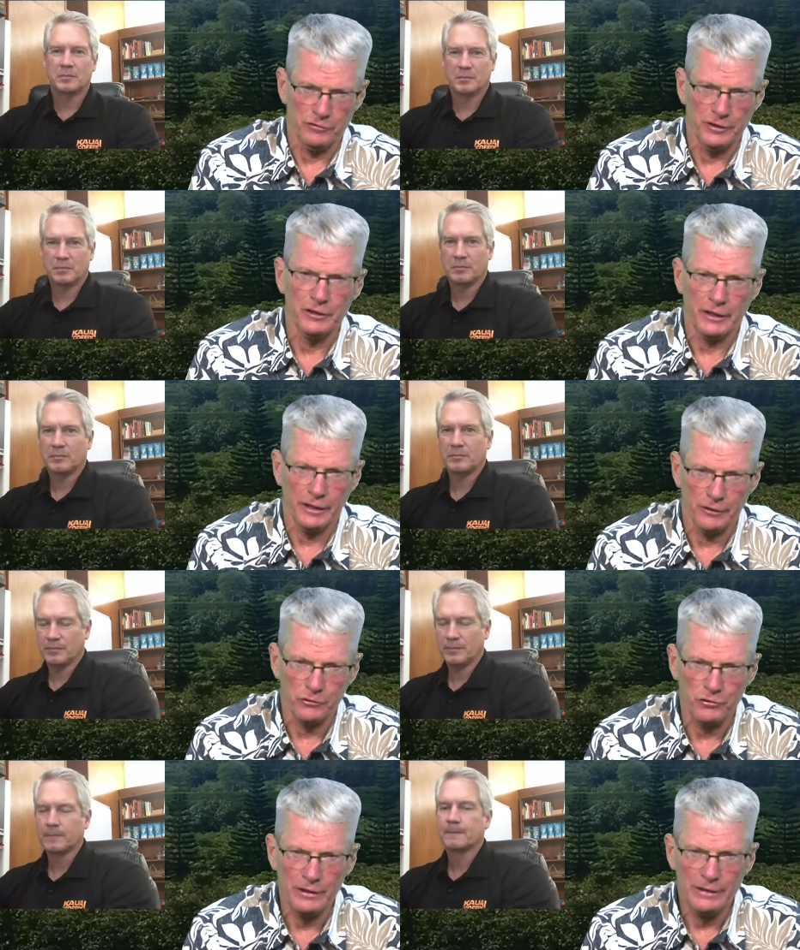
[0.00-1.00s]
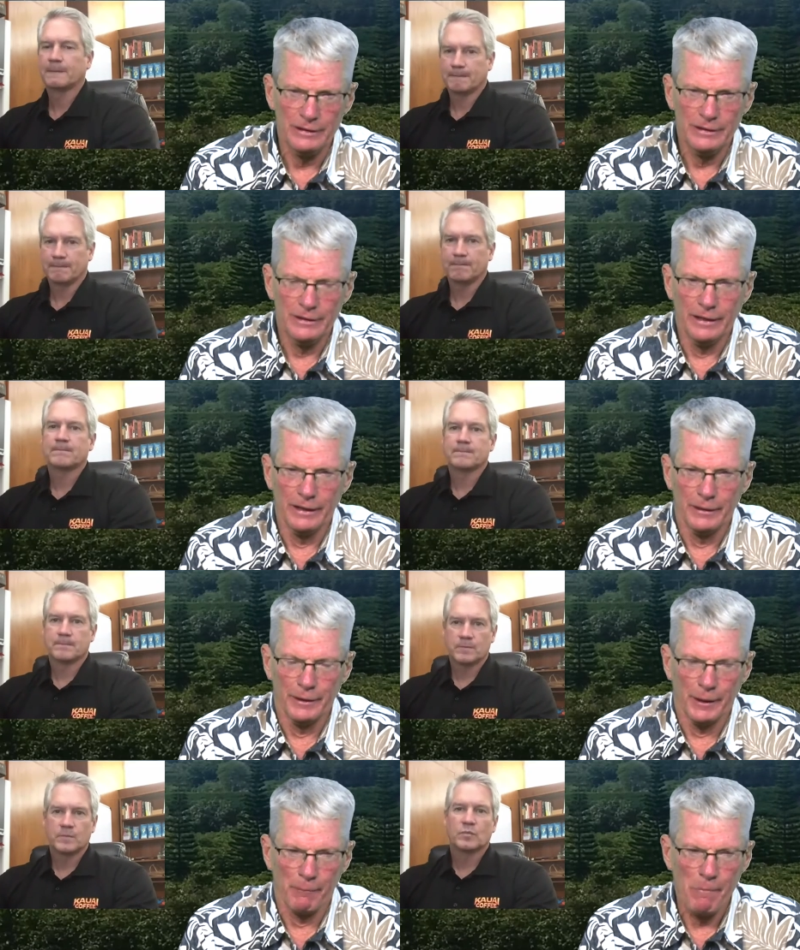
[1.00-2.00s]
Speaker 1: indicators and,
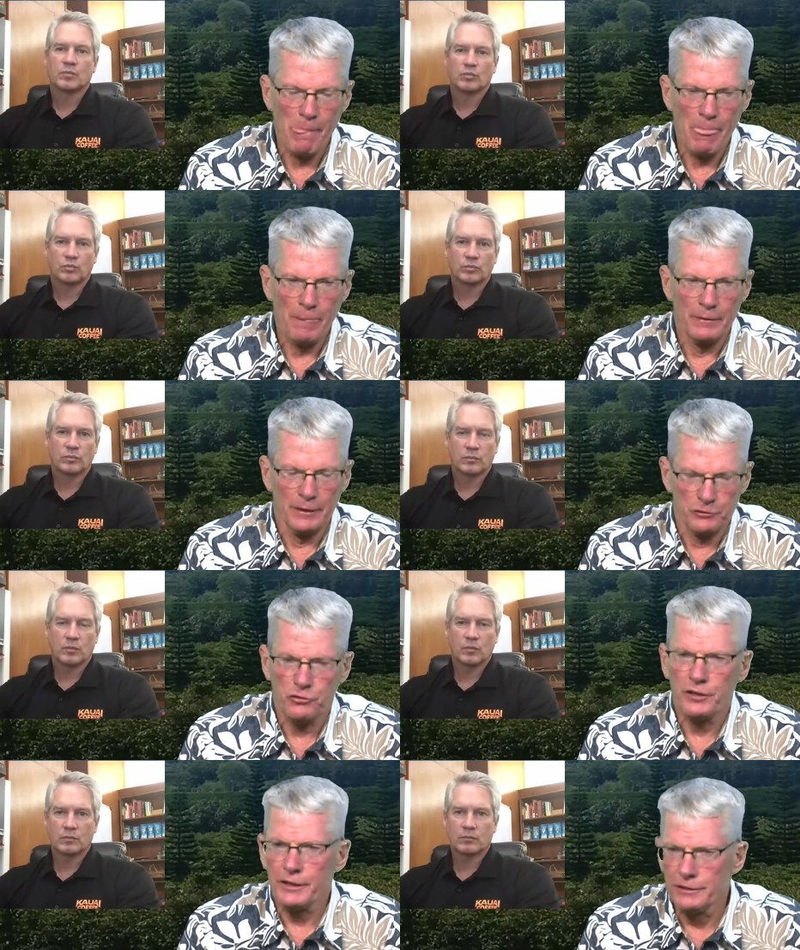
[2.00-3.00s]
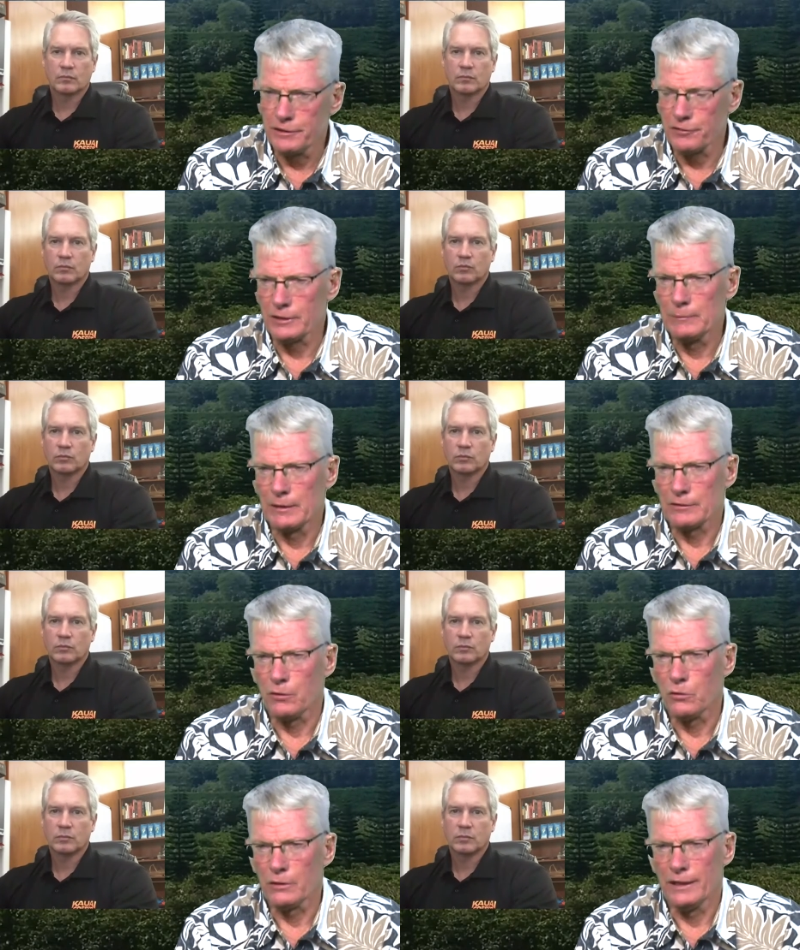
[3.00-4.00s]
uh, and just thinking differently about the
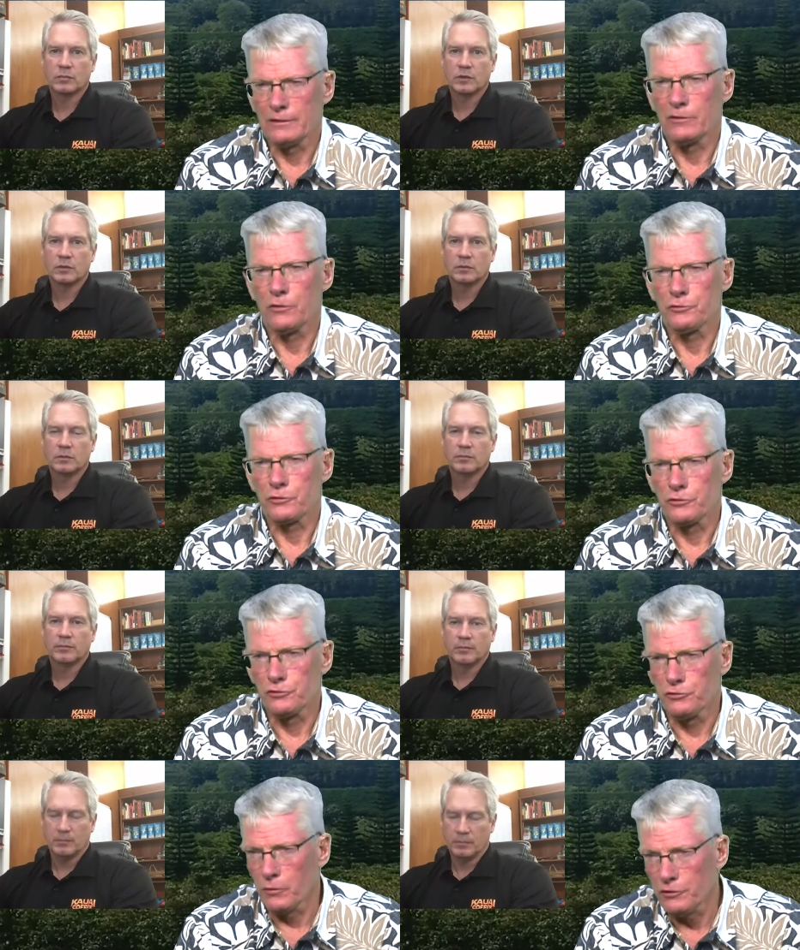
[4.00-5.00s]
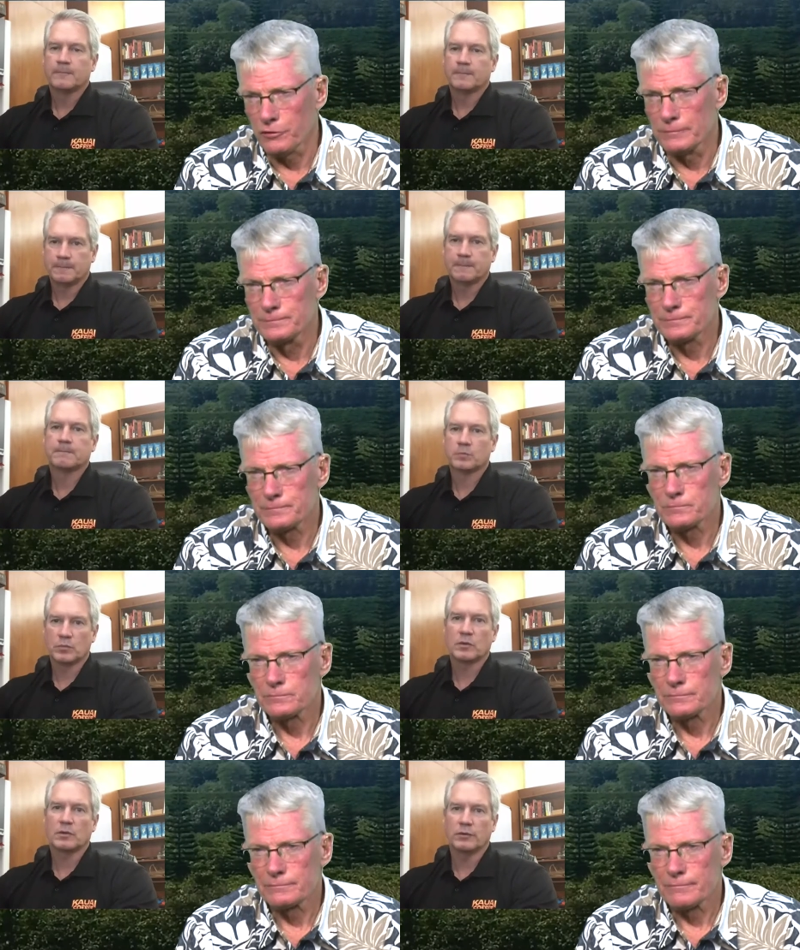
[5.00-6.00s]
whole agricultural situation.
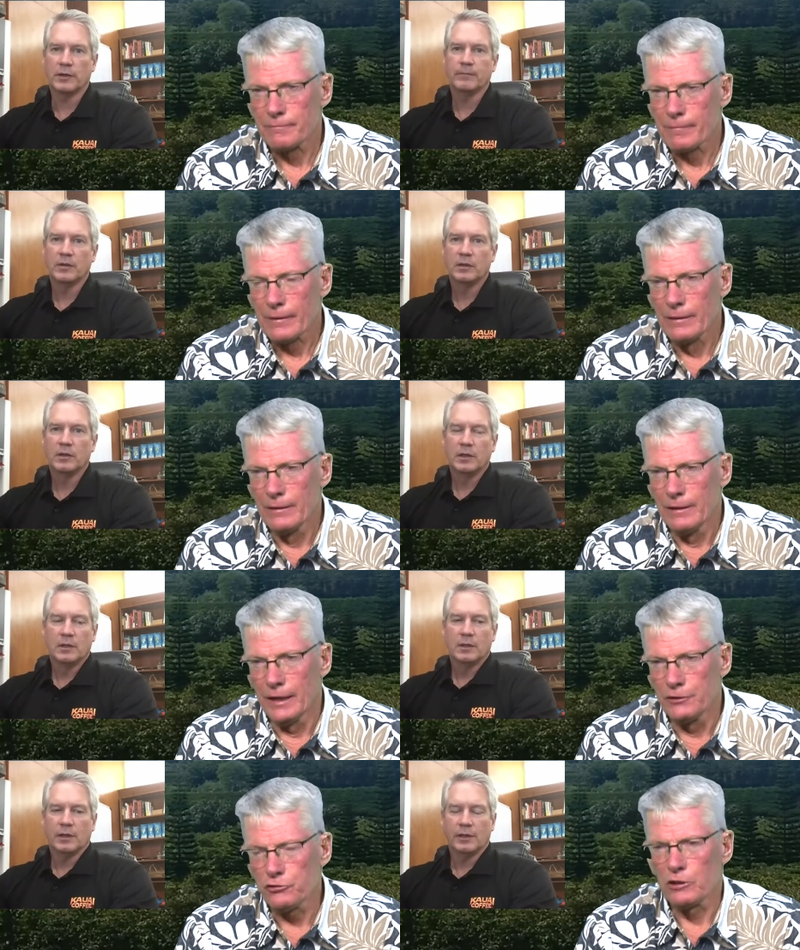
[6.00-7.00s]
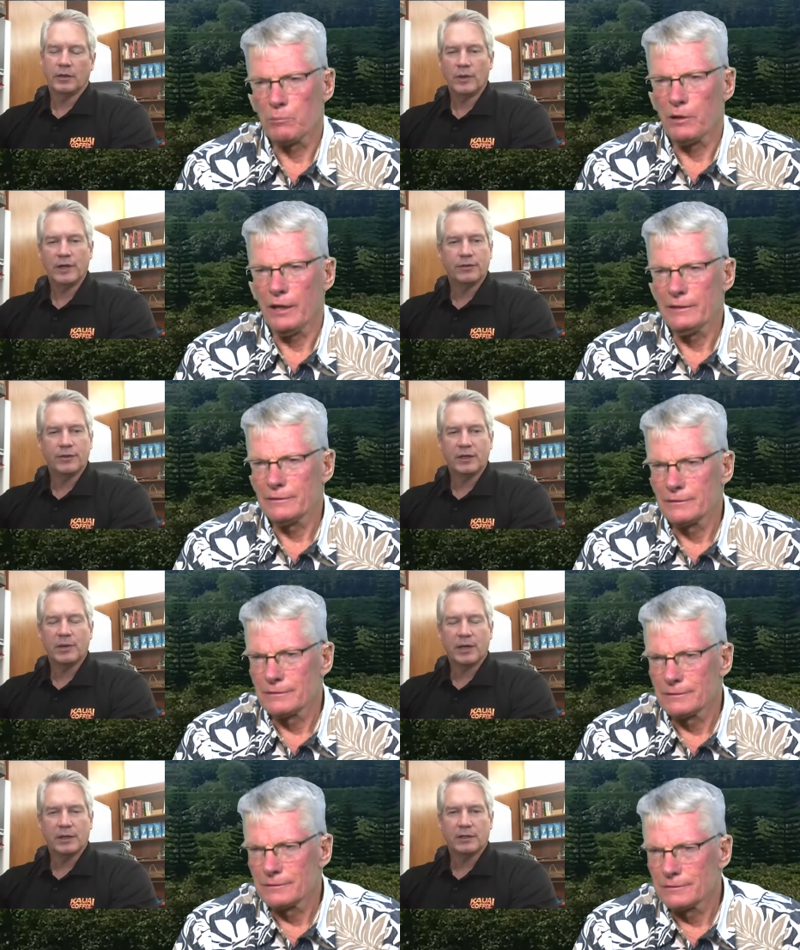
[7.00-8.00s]
Speaker 2: Right. And this Another way to think
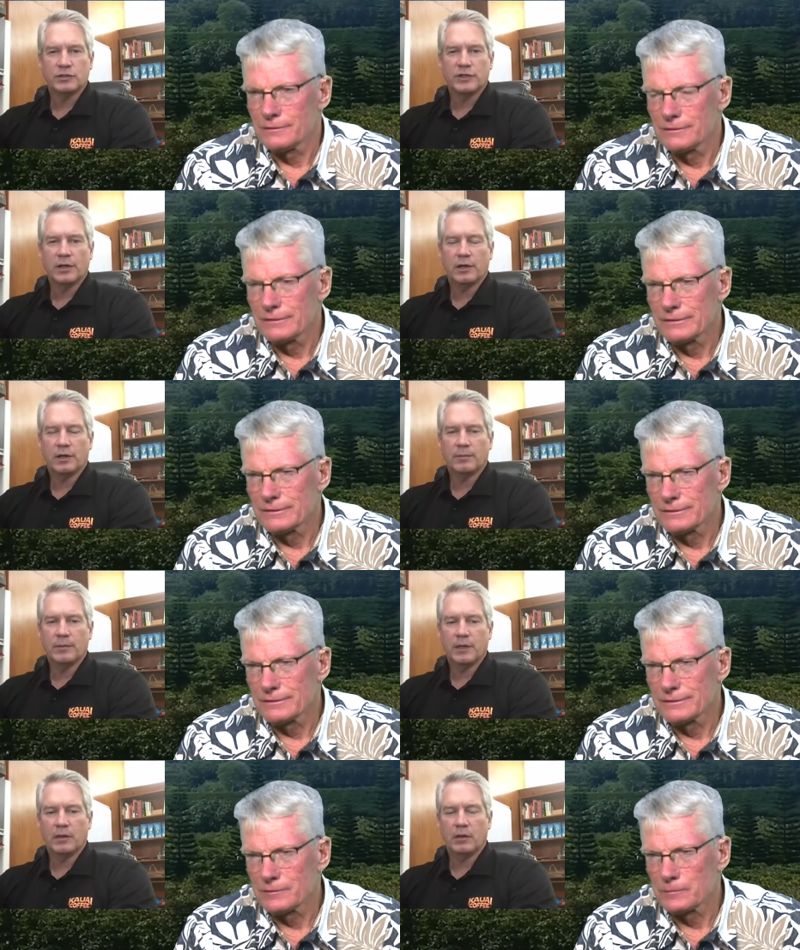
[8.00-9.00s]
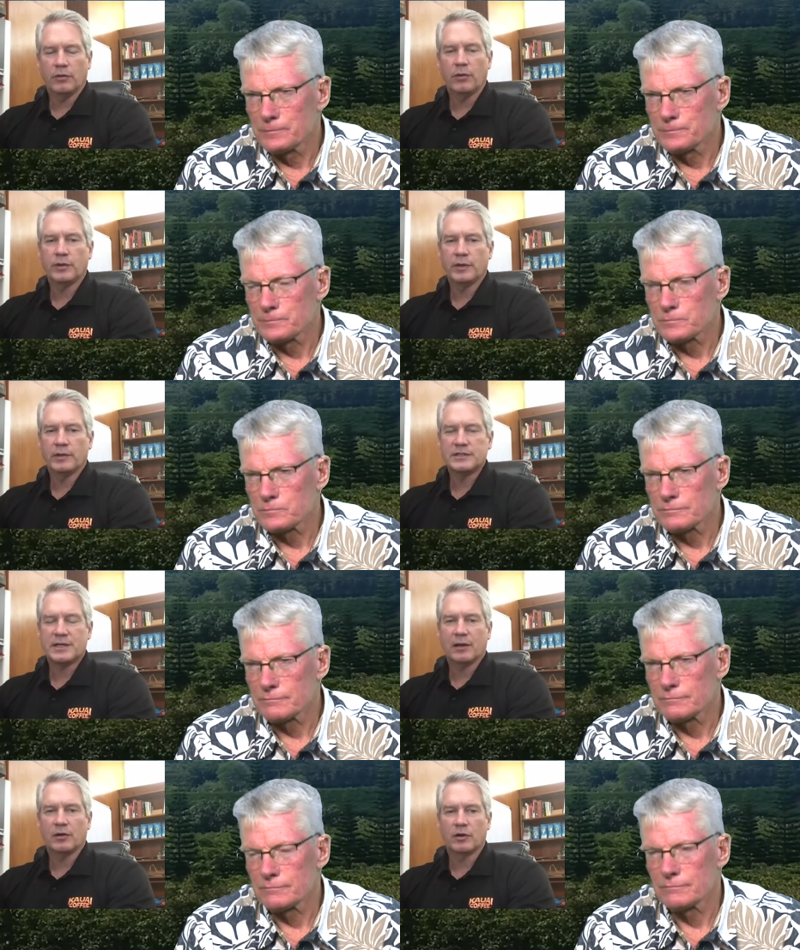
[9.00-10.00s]
about it is we are, although there
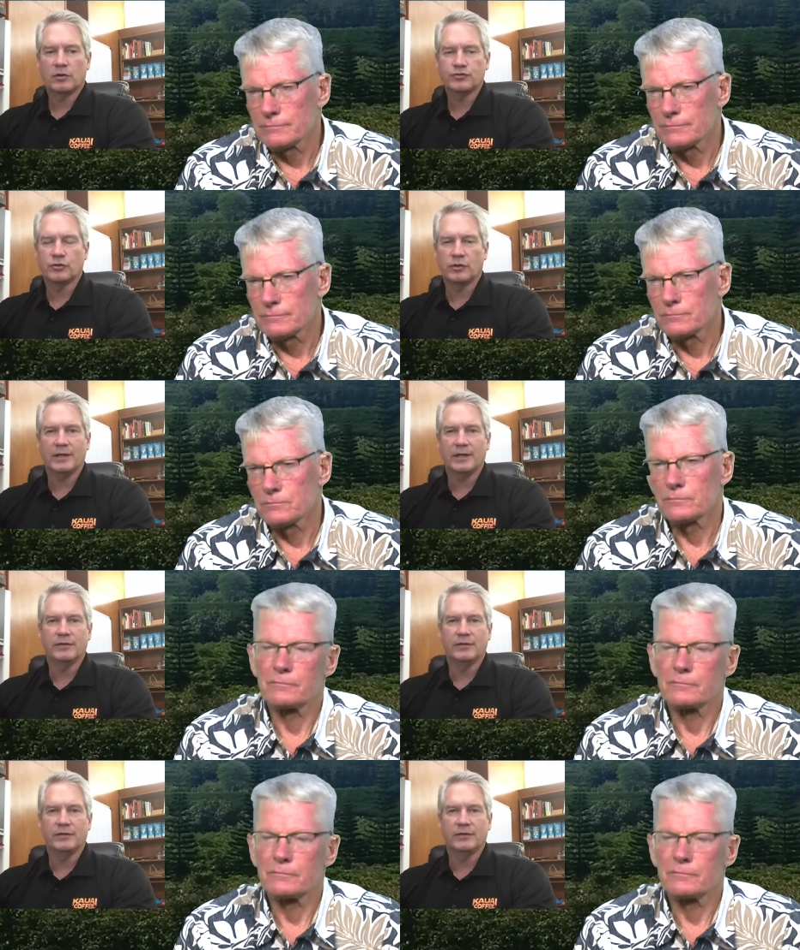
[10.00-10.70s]
is agricultural land